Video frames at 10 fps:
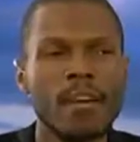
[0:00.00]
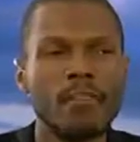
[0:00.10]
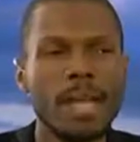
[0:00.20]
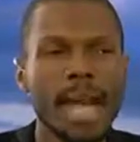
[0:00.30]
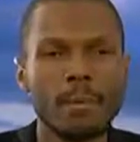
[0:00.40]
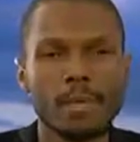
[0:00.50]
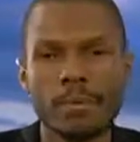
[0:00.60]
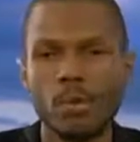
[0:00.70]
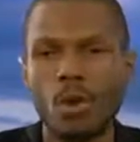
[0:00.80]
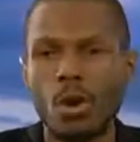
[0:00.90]
If black
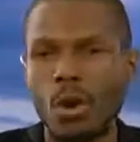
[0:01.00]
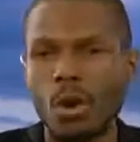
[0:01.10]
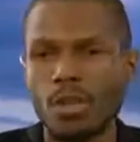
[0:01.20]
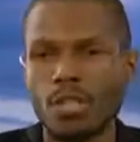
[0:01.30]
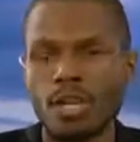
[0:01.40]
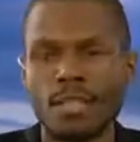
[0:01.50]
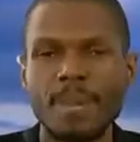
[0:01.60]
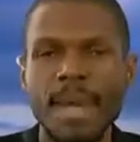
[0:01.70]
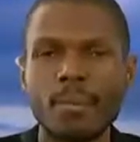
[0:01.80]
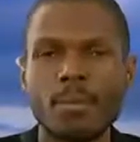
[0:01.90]
people or
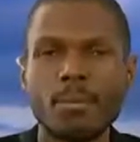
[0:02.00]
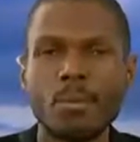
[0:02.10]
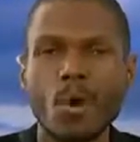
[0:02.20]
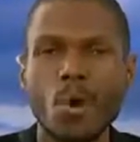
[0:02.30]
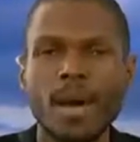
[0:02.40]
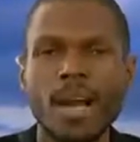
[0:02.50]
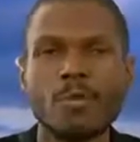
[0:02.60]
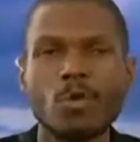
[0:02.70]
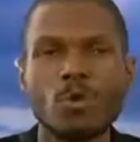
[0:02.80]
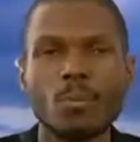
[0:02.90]
Hispanic people or
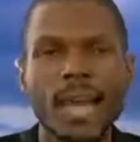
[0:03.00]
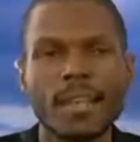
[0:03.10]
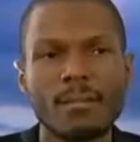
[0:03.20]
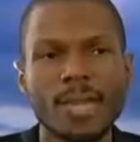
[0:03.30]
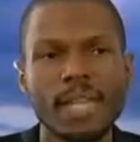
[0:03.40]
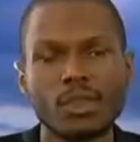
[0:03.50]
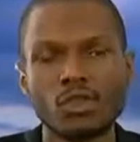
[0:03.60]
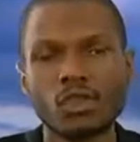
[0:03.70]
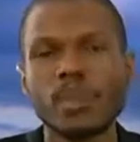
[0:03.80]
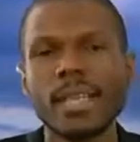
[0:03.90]
whatever group that is being
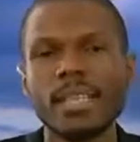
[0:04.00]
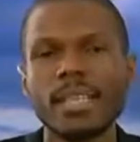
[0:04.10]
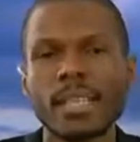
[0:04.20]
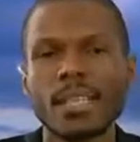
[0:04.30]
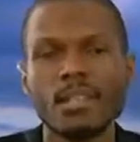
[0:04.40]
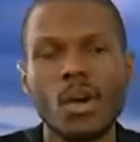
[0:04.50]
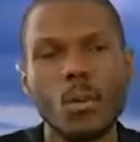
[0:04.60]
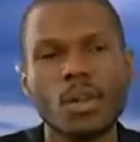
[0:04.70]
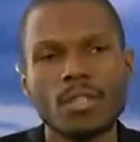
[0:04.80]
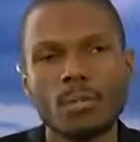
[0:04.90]
discriminated against
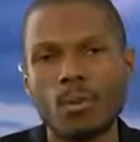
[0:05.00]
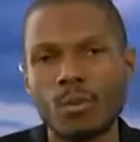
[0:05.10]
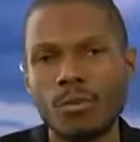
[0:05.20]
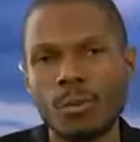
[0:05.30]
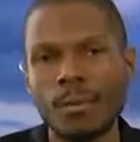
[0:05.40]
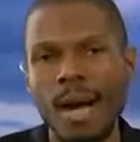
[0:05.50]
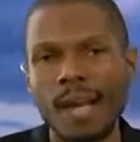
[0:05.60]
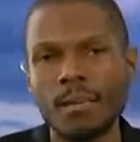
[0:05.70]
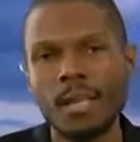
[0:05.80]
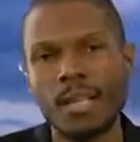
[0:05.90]
was to move from the
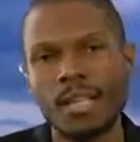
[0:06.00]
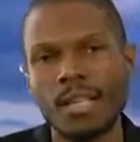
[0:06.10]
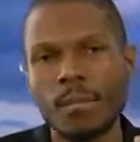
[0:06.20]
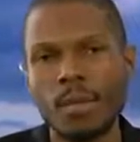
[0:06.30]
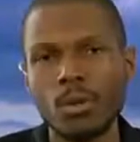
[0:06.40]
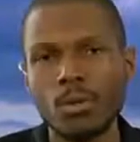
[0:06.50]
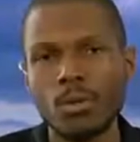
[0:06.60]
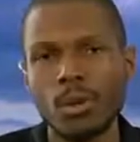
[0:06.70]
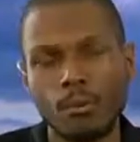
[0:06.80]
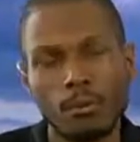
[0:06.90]
bottom to the middle
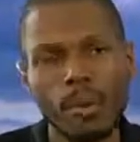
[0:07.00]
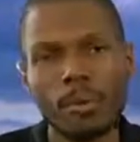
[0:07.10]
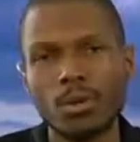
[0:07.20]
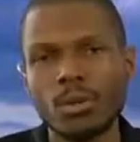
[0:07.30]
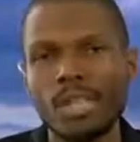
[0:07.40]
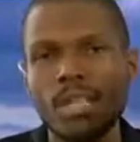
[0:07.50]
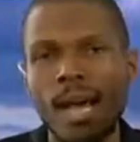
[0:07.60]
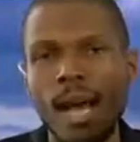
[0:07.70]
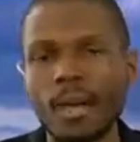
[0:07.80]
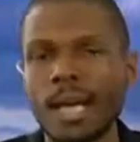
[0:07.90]
or from the middle to the
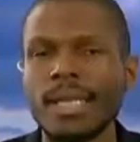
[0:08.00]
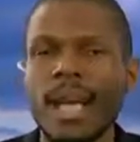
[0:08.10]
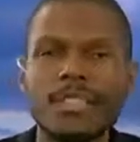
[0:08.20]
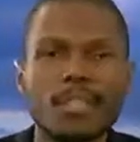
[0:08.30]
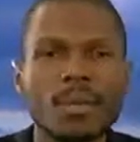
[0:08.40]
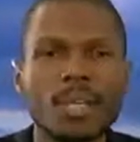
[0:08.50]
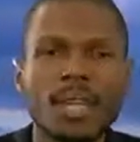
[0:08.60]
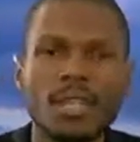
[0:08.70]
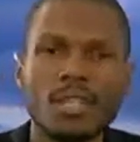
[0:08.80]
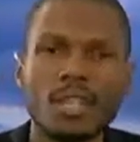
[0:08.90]
top, that just means
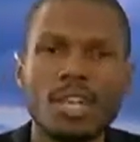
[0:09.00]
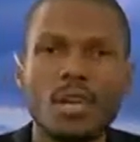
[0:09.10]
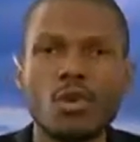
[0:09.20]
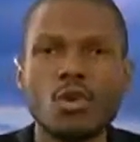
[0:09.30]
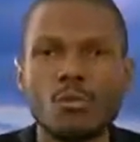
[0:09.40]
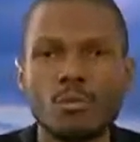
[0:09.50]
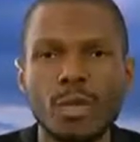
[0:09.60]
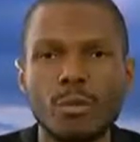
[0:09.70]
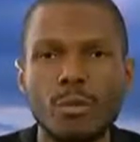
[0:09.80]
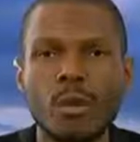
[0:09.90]
that there's another group of
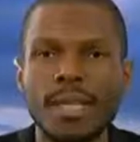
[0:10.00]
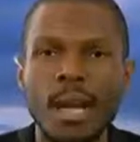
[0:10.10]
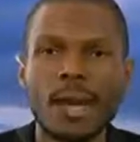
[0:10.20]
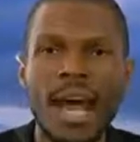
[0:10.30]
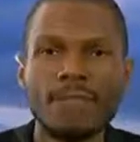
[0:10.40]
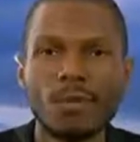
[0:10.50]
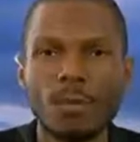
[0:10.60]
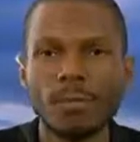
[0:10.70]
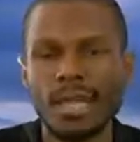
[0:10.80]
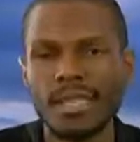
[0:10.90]
people that would have to
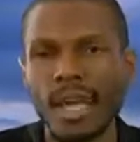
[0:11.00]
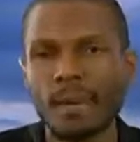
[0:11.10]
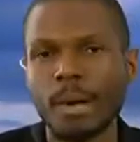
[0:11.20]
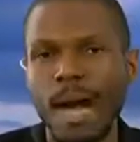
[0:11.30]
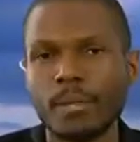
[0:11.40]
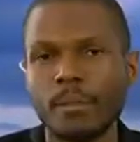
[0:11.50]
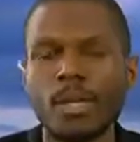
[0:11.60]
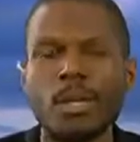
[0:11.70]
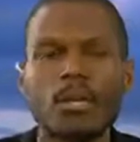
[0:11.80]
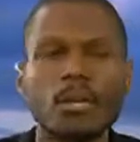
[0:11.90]
replace that bottom.
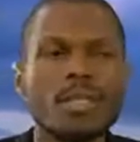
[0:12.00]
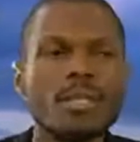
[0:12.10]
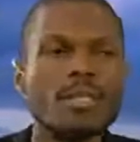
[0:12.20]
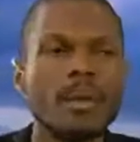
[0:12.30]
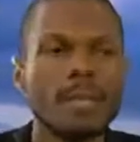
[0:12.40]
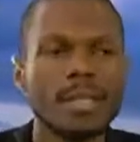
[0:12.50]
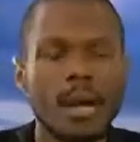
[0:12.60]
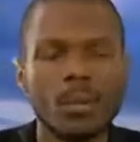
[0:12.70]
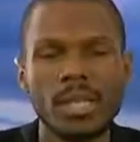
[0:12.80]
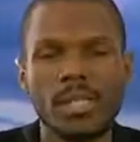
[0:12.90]
So this is something
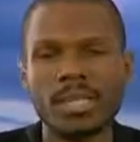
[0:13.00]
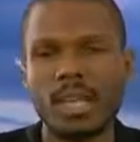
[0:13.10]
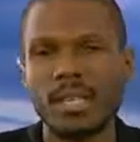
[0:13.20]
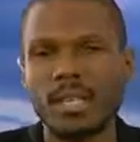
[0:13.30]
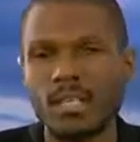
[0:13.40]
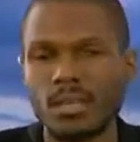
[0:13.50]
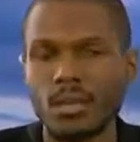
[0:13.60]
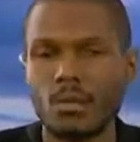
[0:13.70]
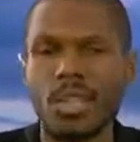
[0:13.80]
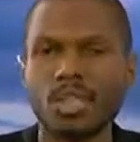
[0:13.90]
that we need to take in
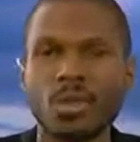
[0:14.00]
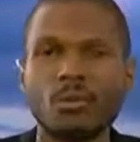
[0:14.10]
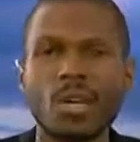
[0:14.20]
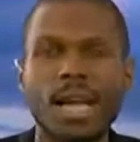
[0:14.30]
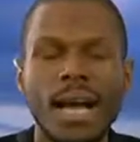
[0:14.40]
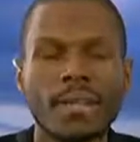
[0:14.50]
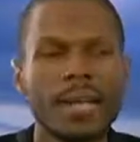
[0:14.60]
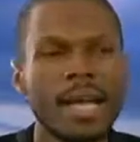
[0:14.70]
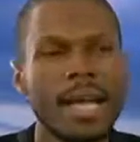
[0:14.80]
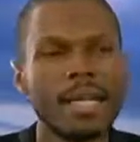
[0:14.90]
consideration and realize.
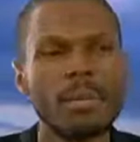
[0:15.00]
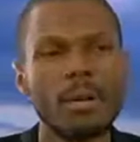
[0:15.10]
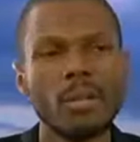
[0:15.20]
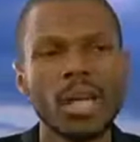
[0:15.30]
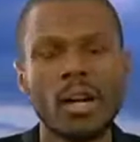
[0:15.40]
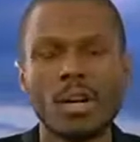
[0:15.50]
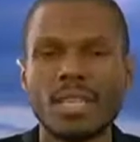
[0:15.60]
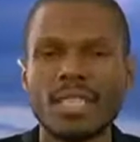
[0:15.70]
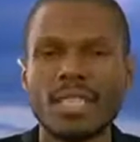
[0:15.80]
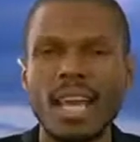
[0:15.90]
And the people that are
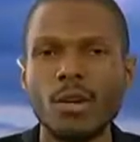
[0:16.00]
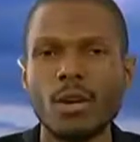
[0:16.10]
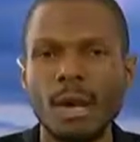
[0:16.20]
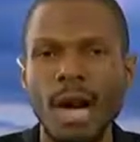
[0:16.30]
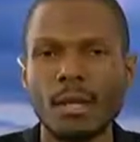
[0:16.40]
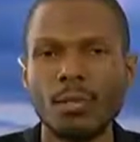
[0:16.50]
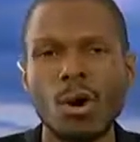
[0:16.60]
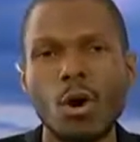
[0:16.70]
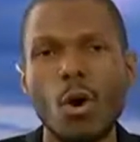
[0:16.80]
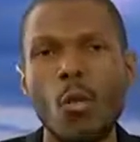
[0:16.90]
going to stay on the bottom
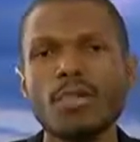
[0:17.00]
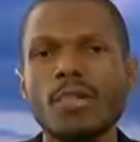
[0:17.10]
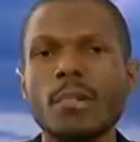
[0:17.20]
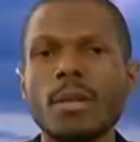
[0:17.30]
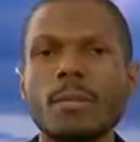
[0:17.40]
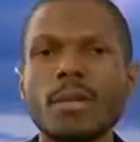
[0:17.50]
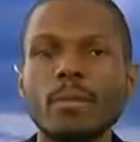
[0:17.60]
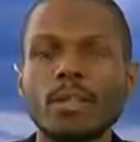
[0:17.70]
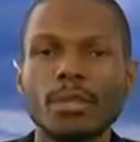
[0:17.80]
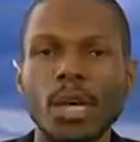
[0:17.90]
are always going to be
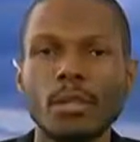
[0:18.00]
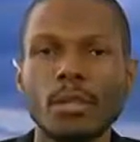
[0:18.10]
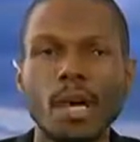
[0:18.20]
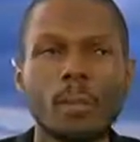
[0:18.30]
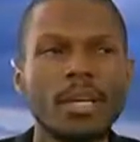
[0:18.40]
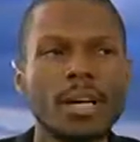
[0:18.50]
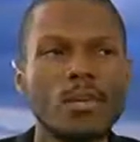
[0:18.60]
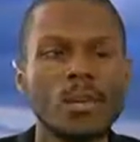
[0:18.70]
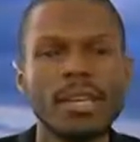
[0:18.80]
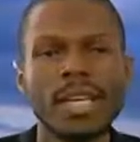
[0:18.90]
people of color,
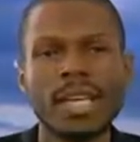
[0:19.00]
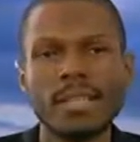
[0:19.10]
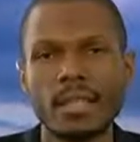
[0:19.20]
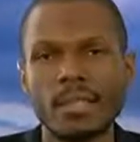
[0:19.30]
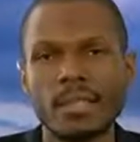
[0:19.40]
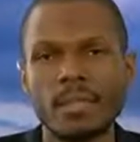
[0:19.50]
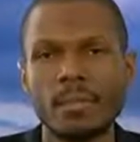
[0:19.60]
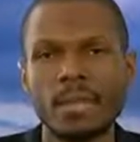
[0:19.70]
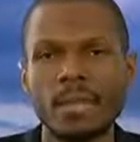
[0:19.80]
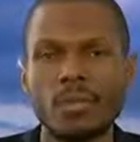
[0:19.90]
because we're the easiest to
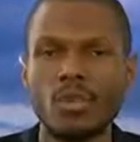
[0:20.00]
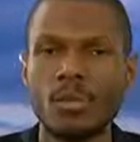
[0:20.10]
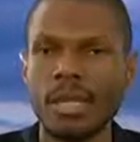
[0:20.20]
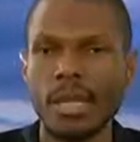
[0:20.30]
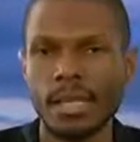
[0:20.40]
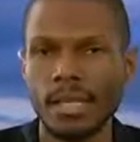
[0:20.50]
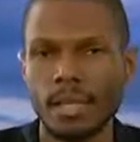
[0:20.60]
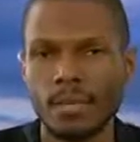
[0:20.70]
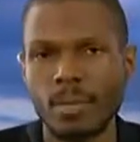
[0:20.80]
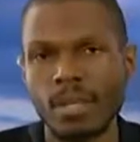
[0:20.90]
be discriminated
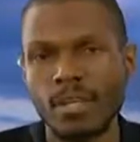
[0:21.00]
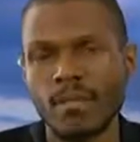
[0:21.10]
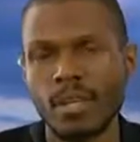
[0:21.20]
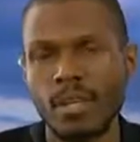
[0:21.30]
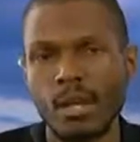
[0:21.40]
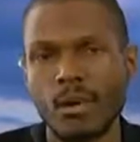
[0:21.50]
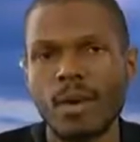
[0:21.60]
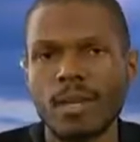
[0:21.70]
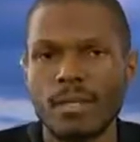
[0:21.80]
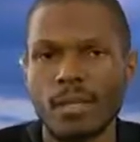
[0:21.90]
against because of the color of
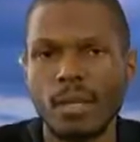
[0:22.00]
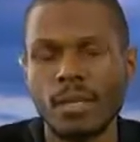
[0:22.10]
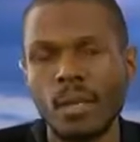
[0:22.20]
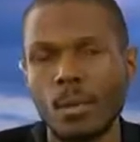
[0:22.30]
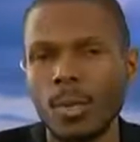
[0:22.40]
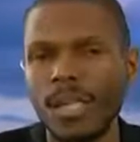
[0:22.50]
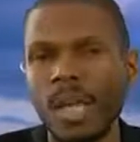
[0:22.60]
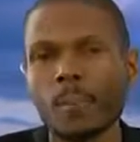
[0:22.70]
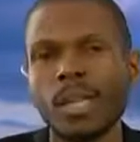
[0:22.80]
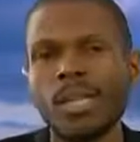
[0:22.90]
our skin. We
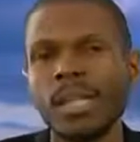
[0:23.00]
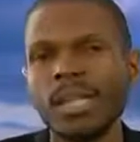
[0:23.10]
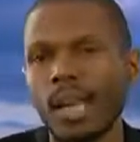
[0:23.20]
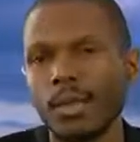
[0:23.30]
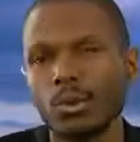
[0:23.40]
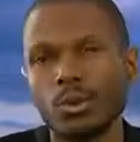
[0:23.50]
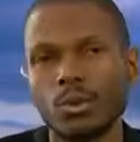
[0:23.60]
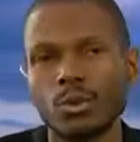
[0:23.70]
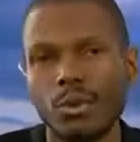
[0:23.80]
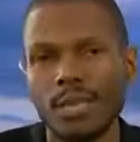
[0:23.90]
can't blend in like
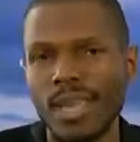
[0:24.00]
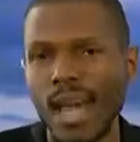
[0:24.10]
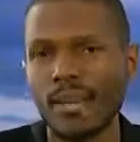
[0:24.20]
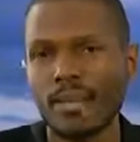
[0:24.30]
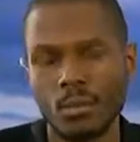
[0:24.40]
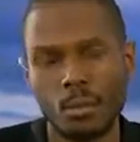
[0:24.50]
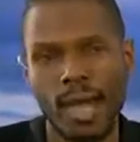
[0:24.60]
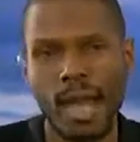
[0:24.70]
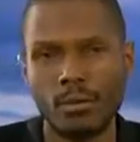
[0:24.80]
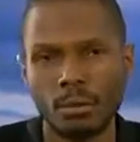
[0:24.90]
Jews or Italians and what have you.